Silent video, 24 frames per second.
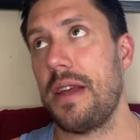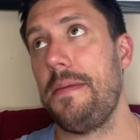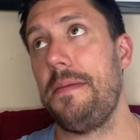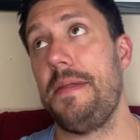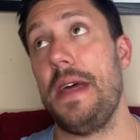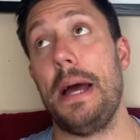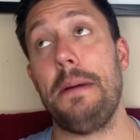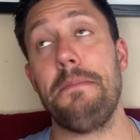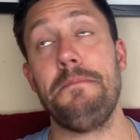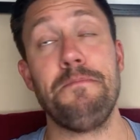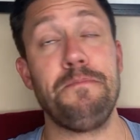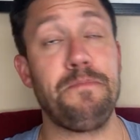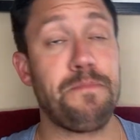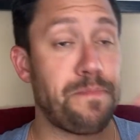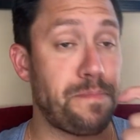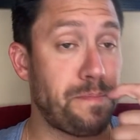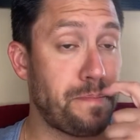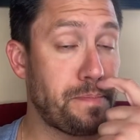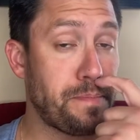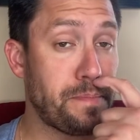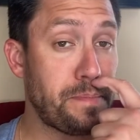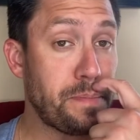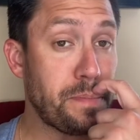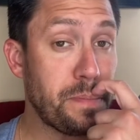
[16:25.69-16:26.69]
Then
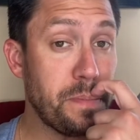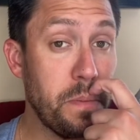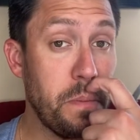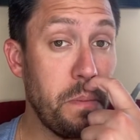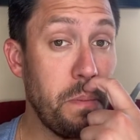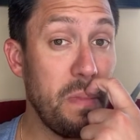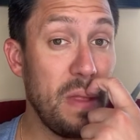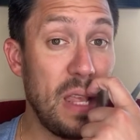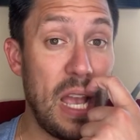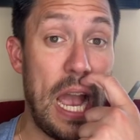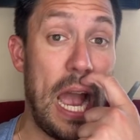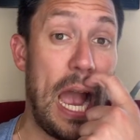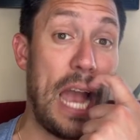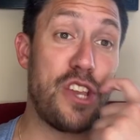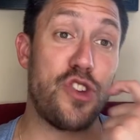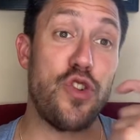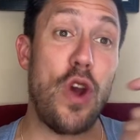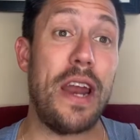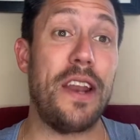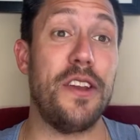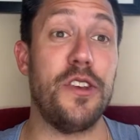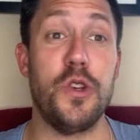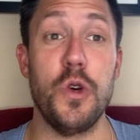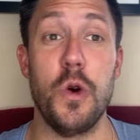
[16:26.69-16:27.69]
I
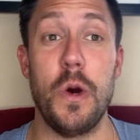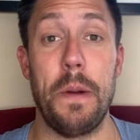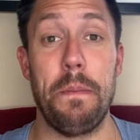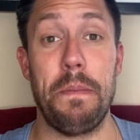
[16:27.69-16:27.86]
tried to do